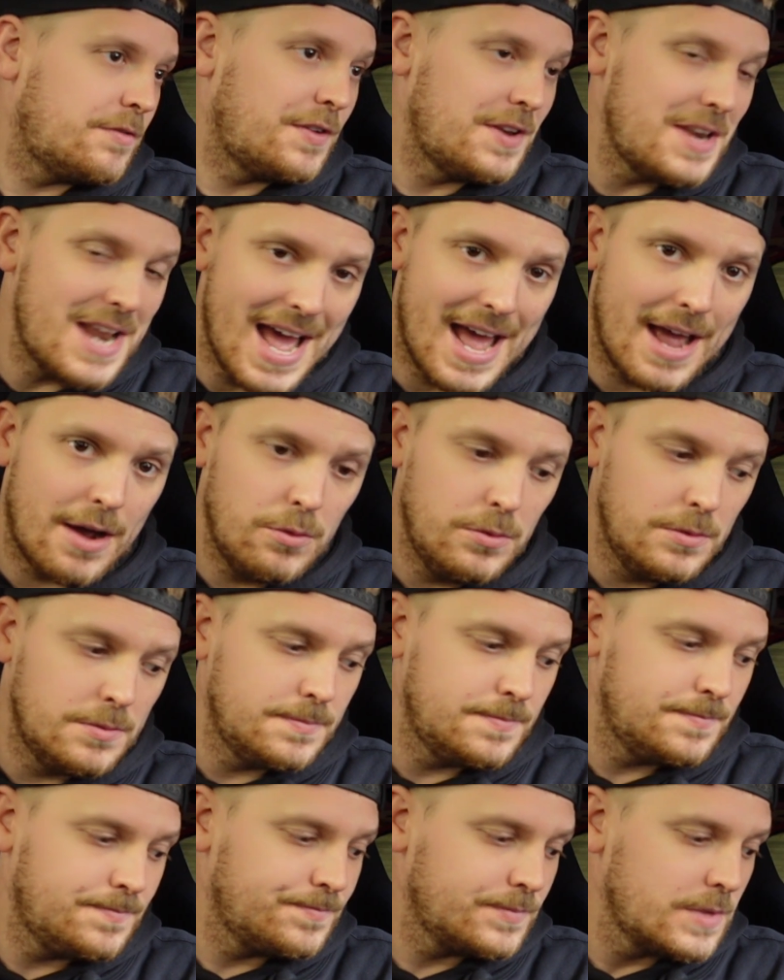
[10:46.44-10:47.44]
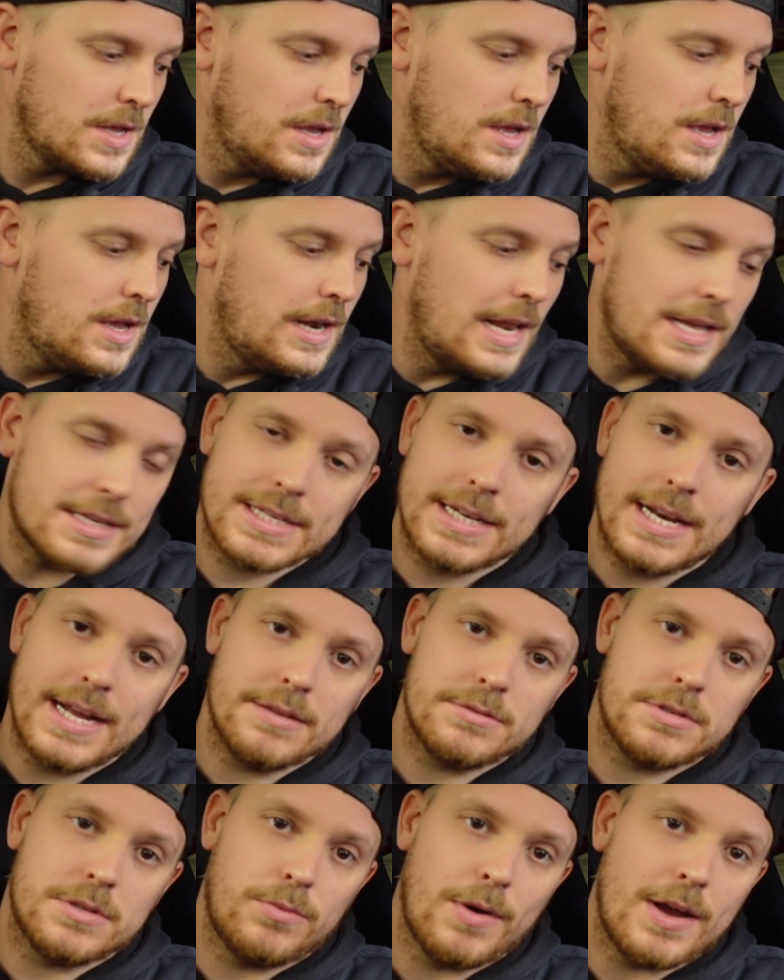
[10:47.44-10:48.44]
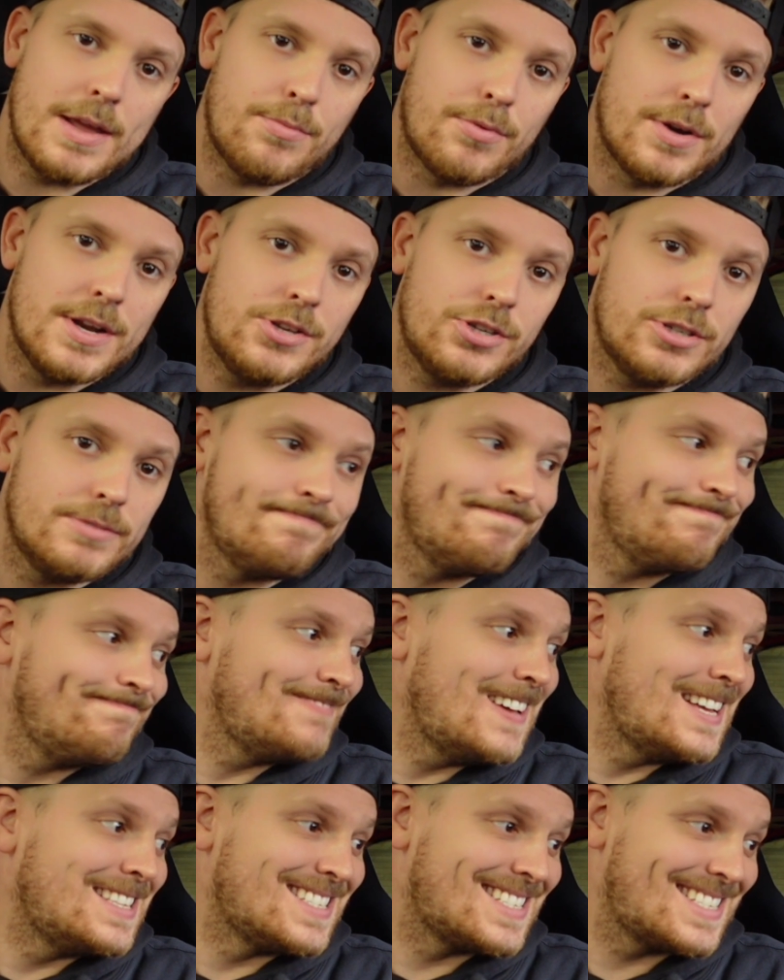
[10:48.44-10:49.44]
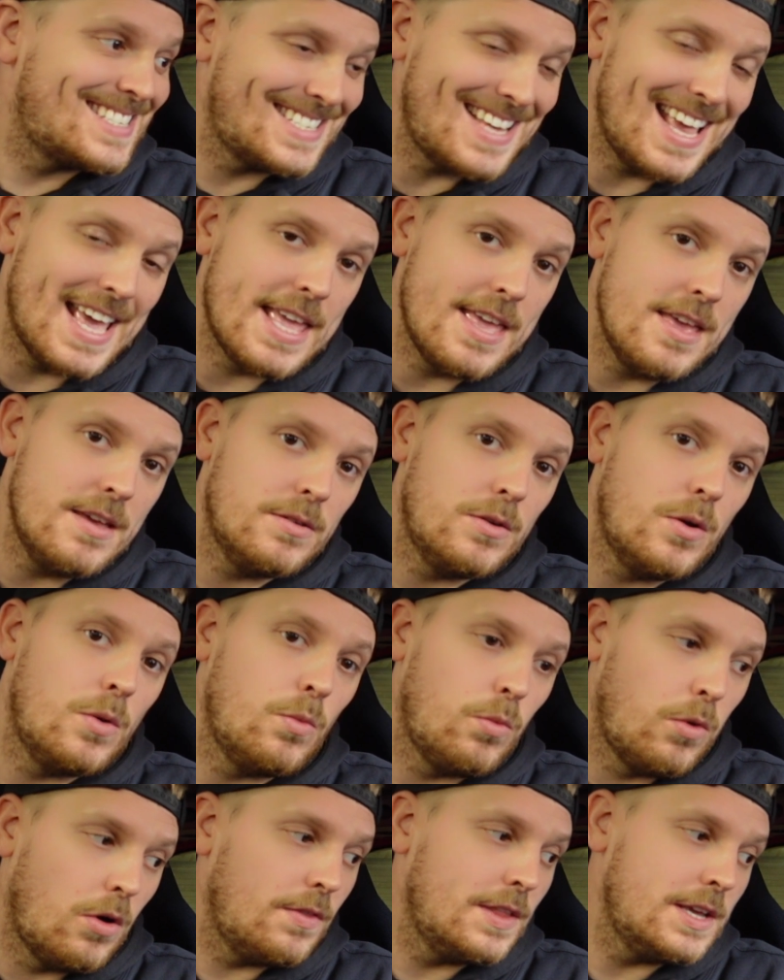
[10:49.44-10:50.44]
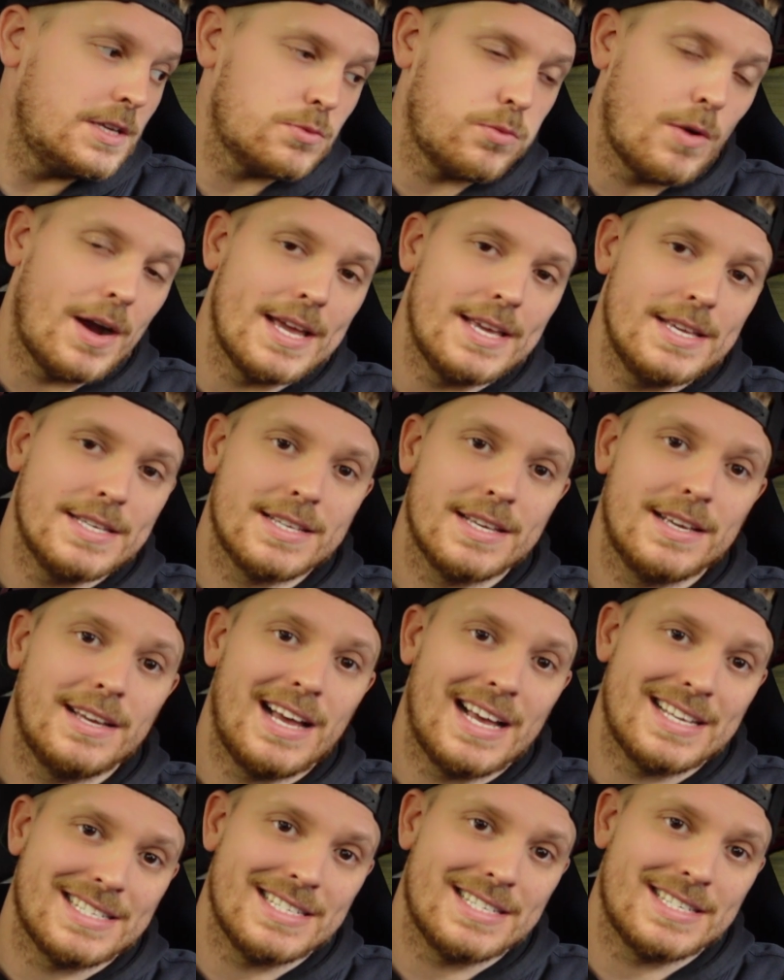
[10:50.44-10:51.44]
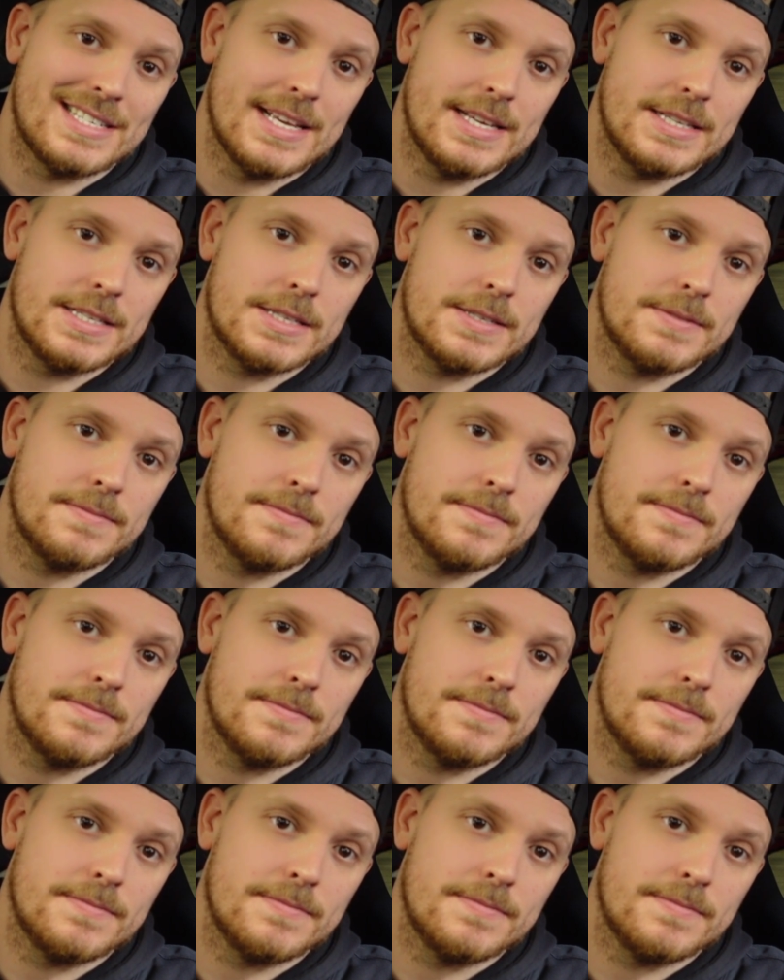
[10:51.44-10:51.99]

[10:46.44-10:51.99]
for now, let's go down to the weighbridge and see what this weighs as it sits.